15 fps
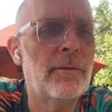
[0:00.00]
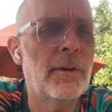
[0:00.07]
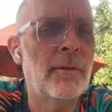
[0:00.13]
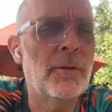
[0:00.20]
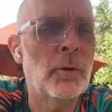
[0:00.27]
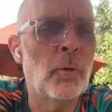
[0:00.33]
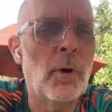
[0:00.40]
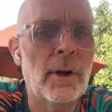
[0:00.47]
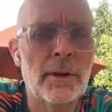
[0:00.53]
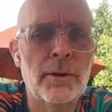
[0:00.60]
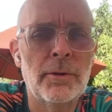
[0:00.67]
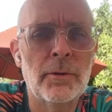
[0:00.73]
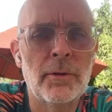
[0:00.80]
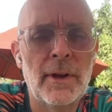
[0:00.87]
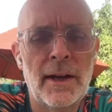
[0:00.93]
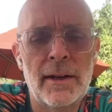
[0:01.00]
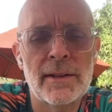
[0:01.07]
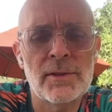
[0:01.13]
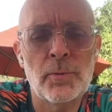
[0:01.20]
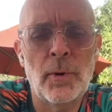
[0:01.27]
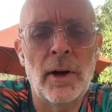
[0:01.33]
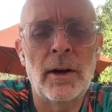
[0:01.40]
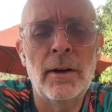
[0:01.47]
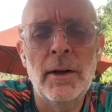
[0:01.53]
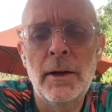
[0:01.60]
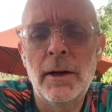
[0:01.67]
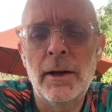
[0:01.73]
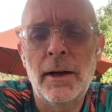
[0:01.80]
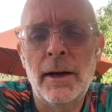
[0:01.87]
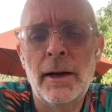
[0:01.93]
if you want to do that as well.
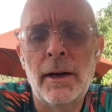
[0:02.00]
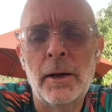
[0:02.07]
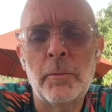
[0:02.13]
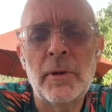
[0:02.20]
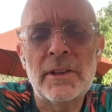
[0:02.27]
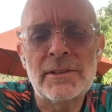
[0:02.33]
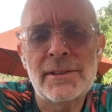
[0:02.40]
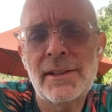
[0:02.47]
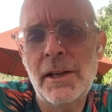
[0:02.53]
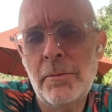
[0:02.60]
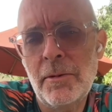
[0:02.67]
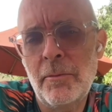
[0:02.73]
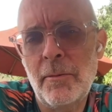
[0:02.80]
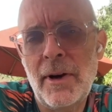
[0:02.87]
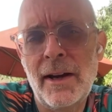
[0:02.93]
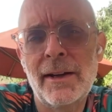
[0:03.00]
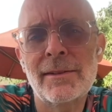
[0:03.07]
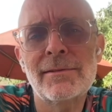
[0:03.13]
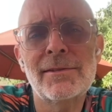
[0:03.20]
But just keep in mind,